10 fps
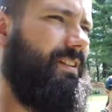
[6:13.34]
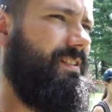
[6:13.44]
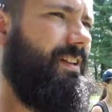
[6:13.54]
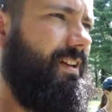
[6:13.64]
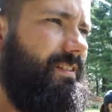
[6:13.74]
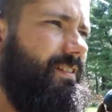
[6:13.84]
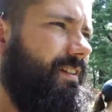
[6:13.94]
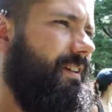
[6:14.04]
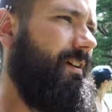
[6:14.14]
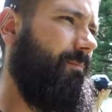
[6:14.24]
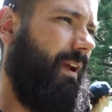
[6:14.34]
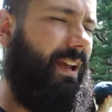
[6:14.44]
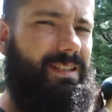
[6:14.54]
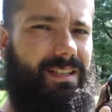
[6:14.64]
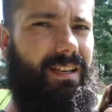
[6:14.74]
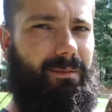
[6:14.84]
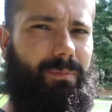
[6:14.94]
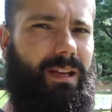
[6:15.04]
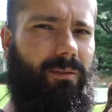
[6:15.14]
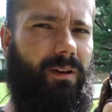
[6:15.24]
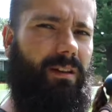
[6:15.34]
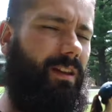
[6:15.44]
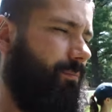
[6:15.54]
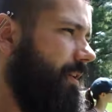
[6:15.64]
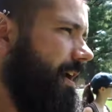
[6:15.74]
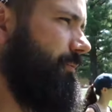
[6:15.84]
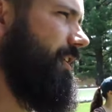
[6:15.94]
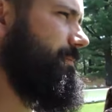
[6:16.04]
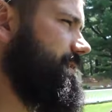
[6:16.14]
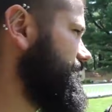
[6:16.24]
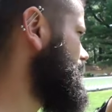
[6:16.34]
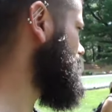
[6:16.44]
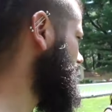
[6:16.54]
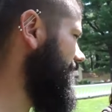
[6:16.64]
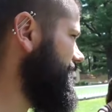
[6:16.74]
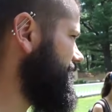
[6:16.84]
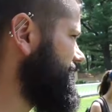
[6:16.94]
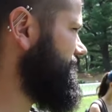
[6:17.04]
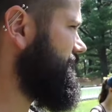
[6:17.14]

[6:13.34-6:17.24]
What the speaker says: States, Mackenzie King being one of the prime ribs of Canada.